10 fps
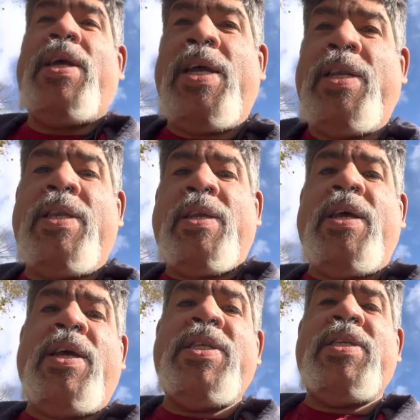at
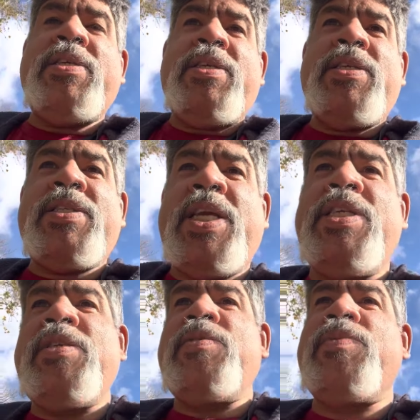the
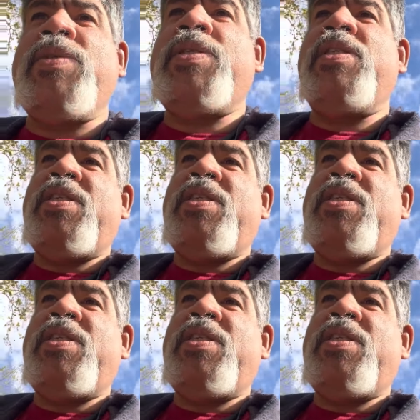station where